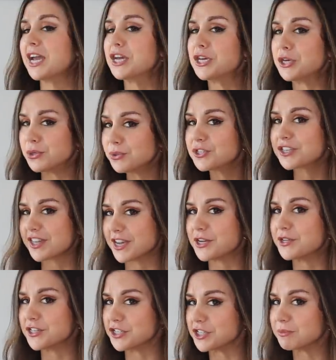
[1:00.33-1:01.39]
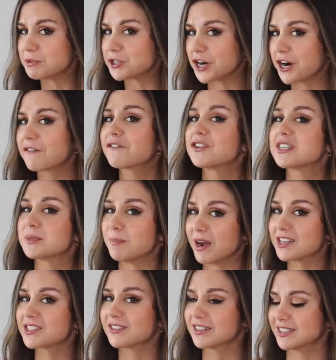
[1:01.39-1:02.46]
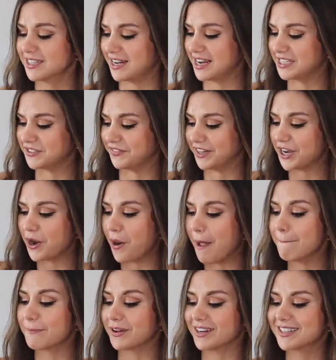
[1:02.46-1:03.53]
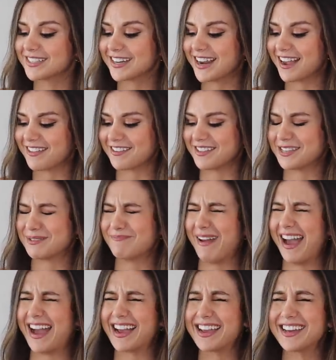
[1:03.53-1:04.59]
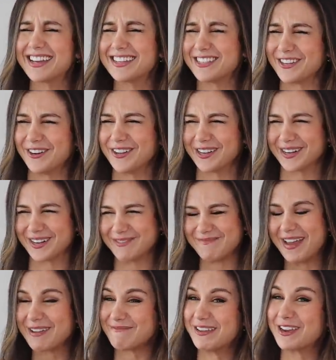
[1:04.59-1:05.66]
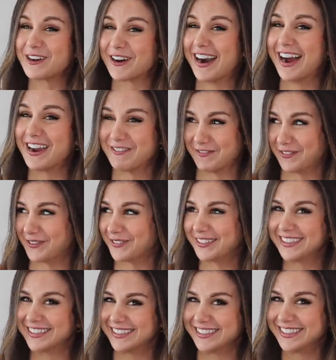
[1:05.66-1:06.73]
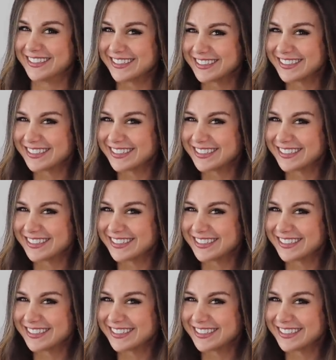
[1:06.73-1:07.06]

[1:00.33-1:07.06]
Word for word: A huge thank you to Gymshark for sponsoring today's video and putting together this package. Y'all are gonna make me cry for real.